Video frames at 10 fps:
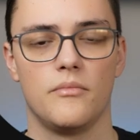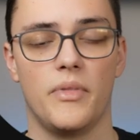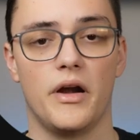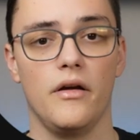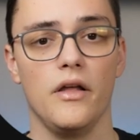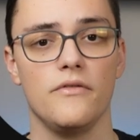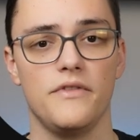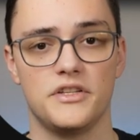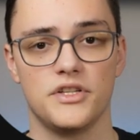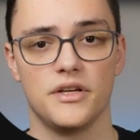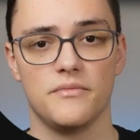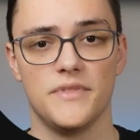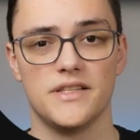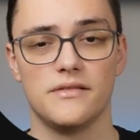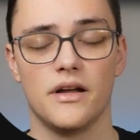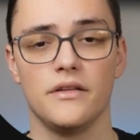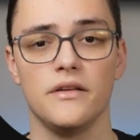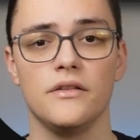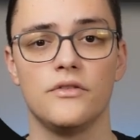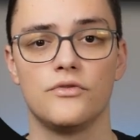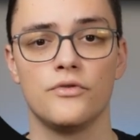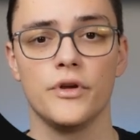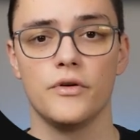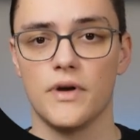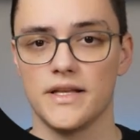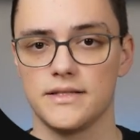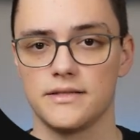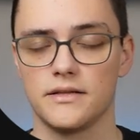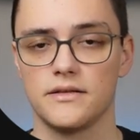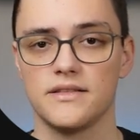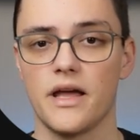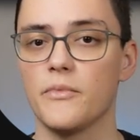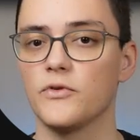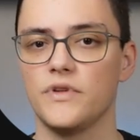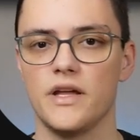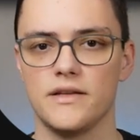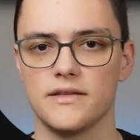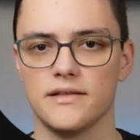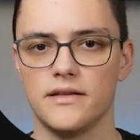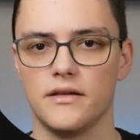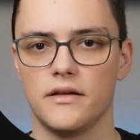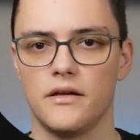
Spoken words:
Parallel fetching means starting the two requests simultaneously